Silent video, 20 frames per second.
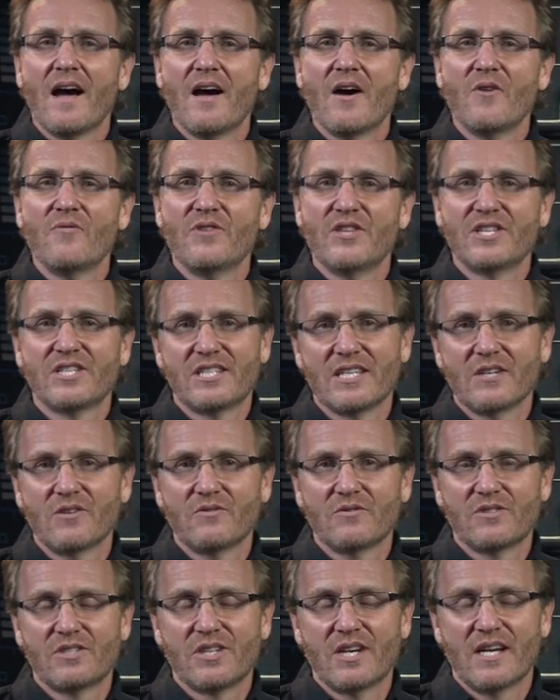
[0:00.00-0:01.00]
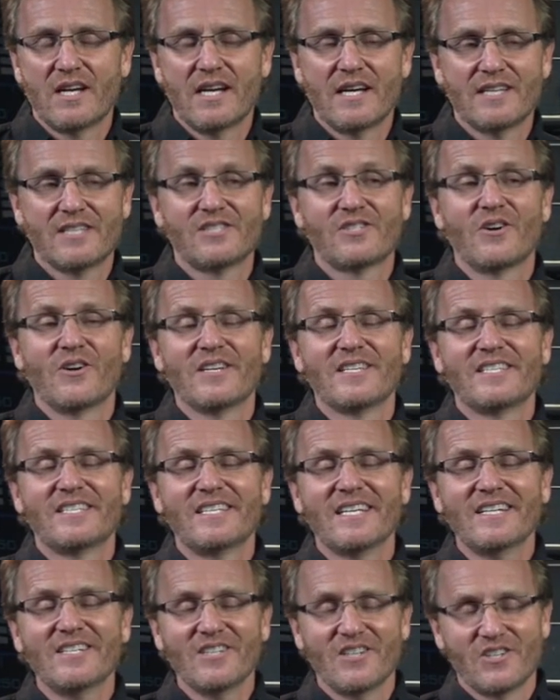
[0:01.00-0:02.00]
over the single, ch uh, sorry,
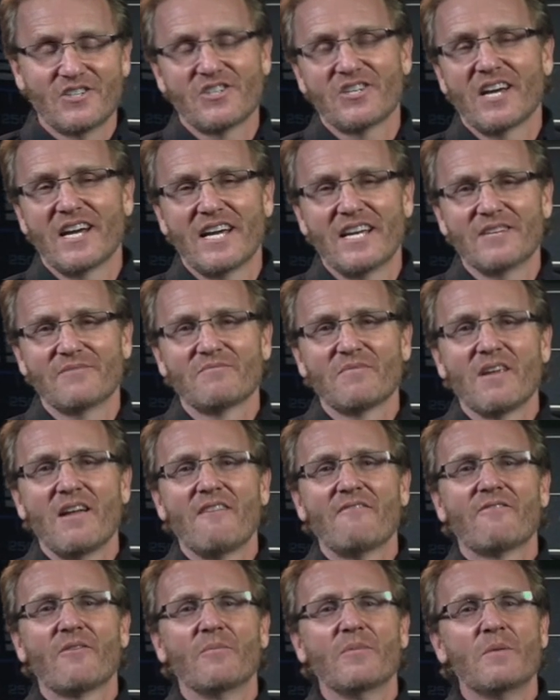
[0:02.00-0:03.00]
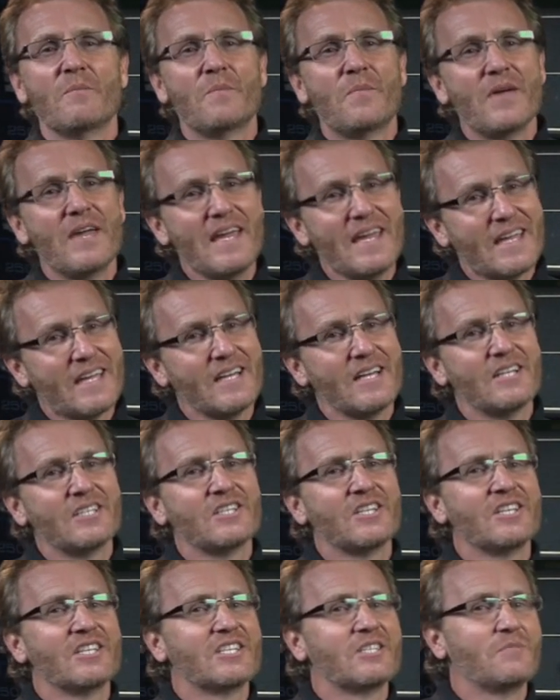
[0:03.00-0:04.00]
signal chain from the pick
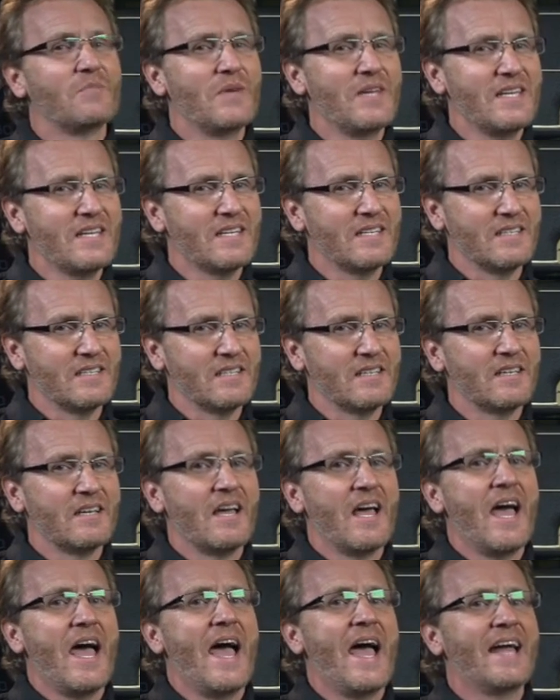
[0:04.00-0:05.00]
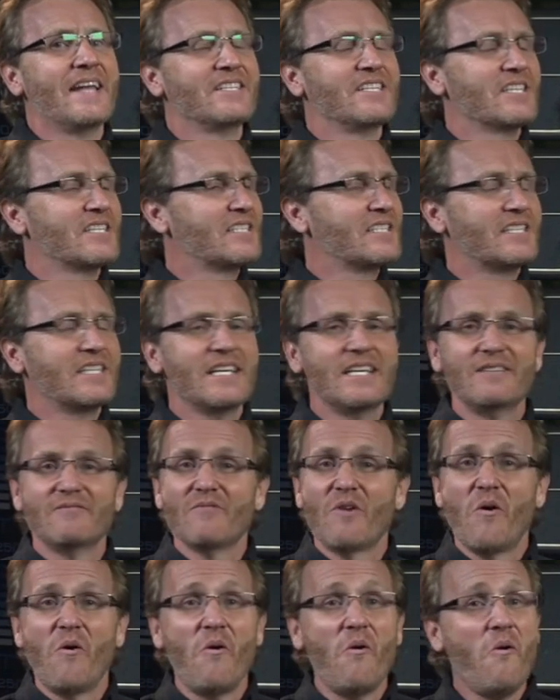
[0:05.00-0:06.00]
to the speaker and just see
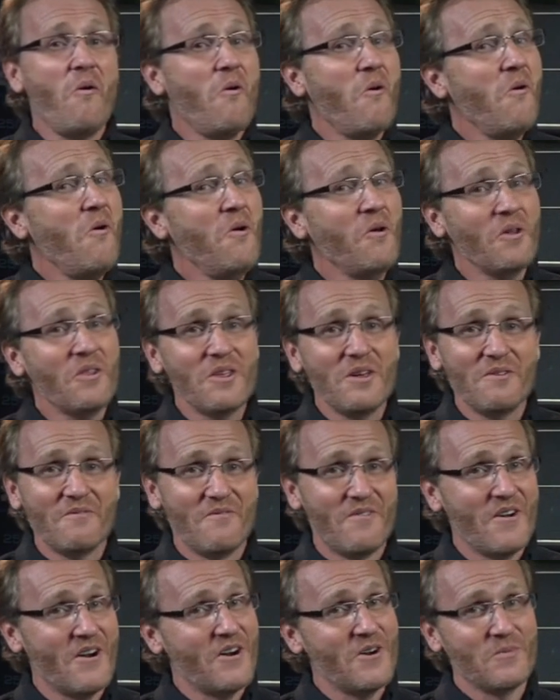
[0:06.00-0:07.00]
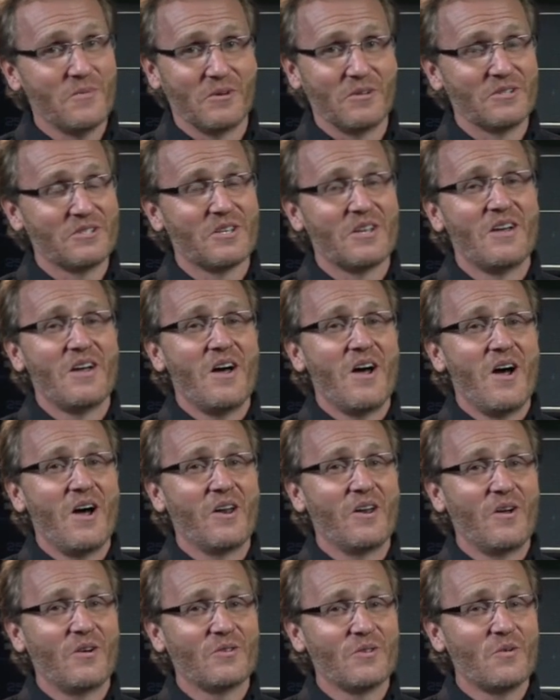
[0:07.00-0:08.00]
all of the variables
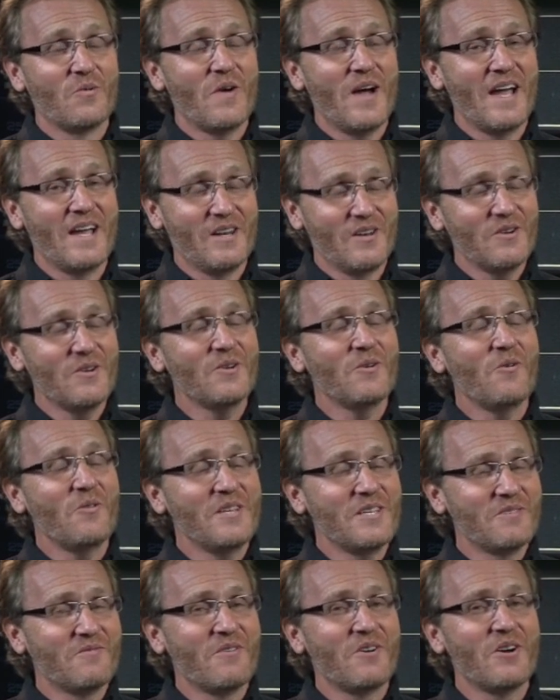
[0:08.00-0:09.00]
along the way. Look at all these